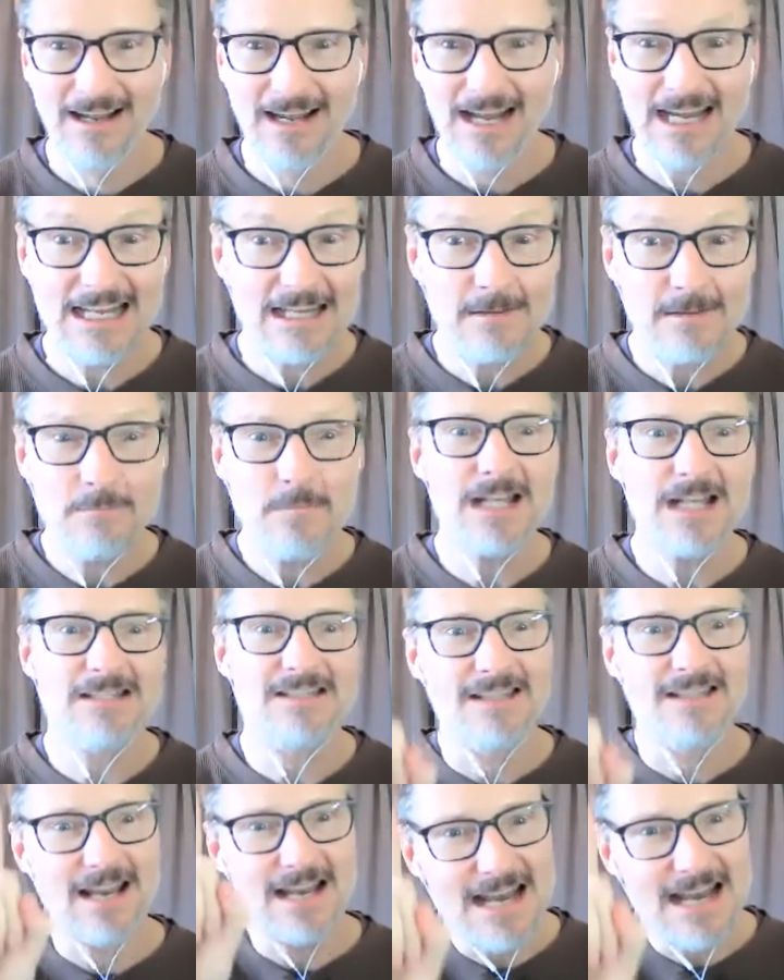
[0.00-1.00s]
And he
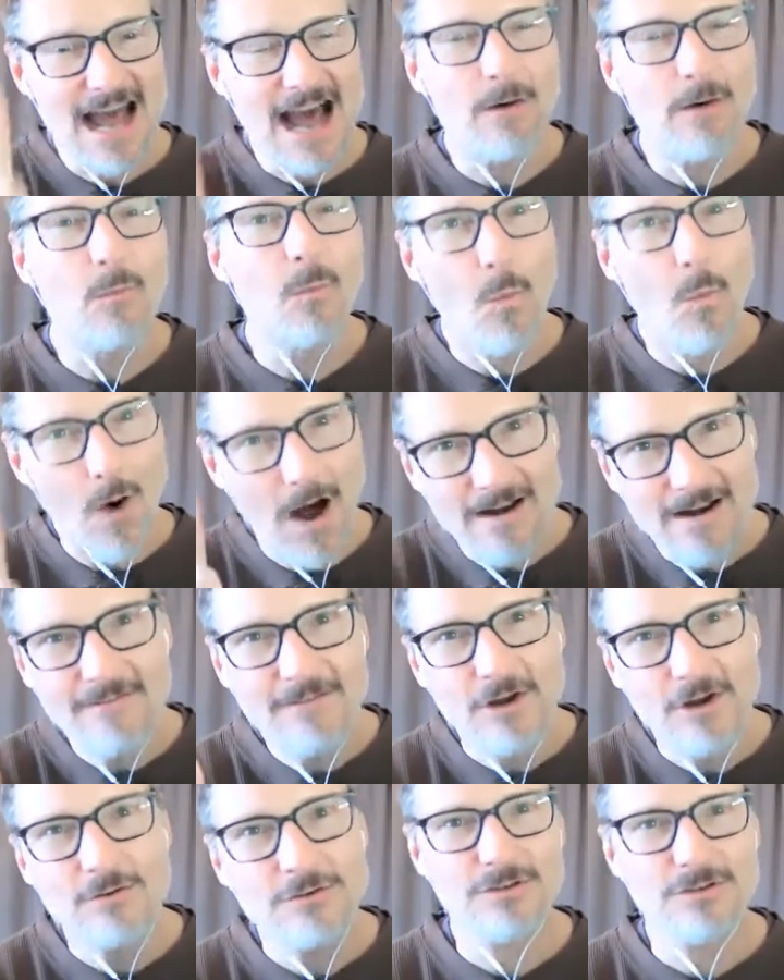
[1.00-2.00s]
admits that not one
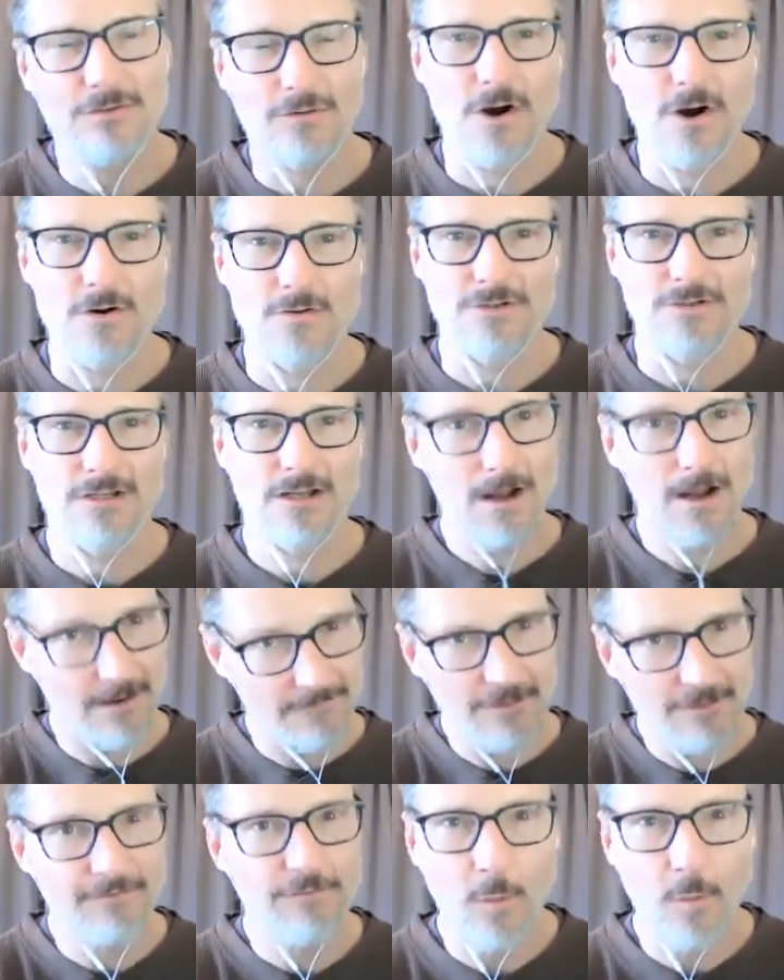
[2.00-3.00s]
of those throws
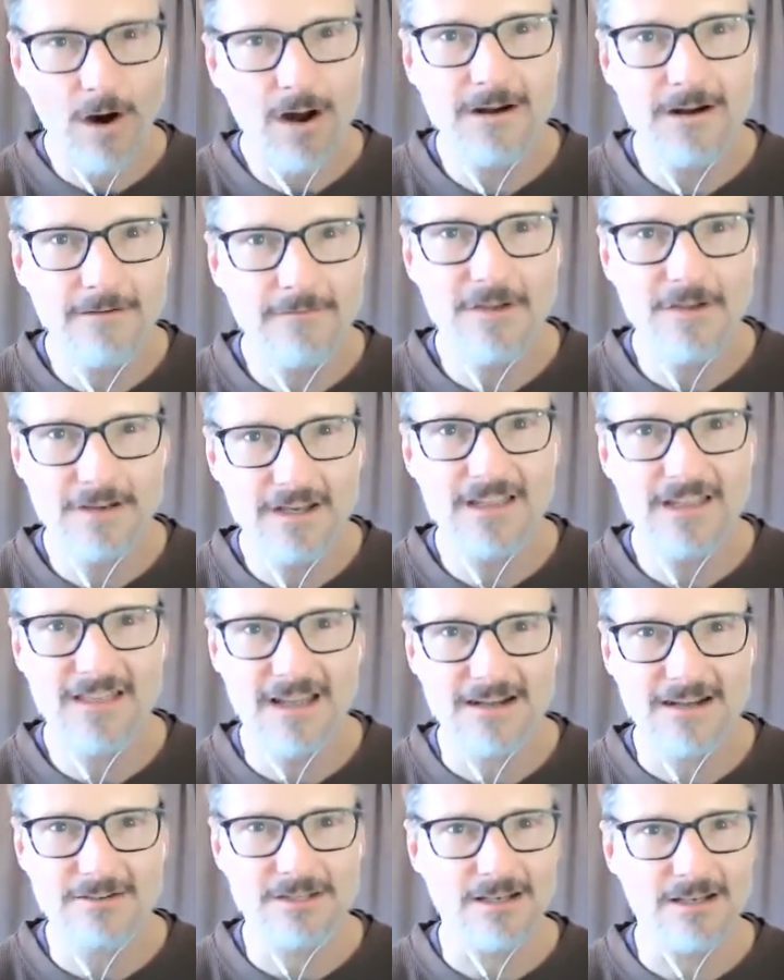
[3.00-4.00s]
of the
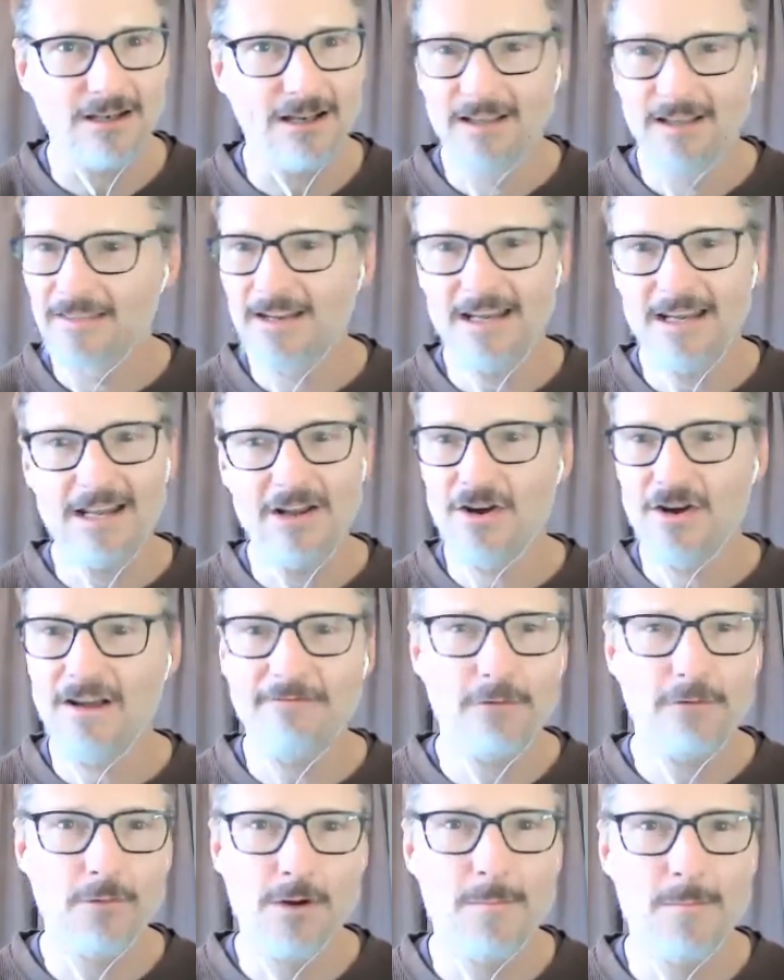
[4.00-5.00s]
450,000 that he could
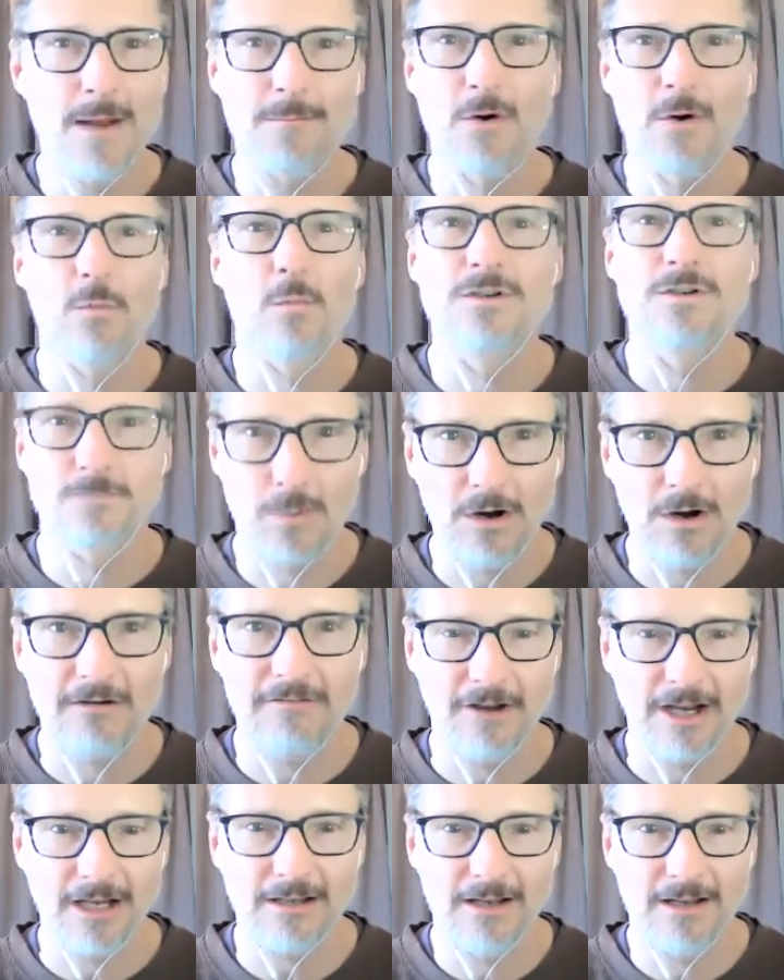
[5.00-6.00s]
ever remember was
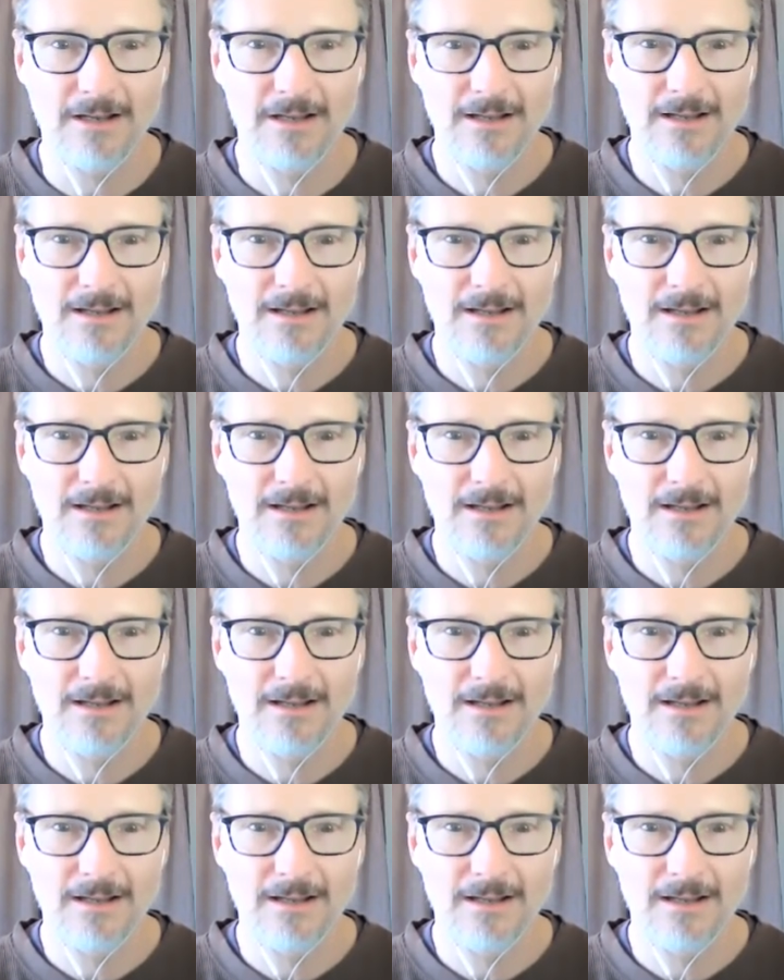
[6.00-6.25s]
perfect.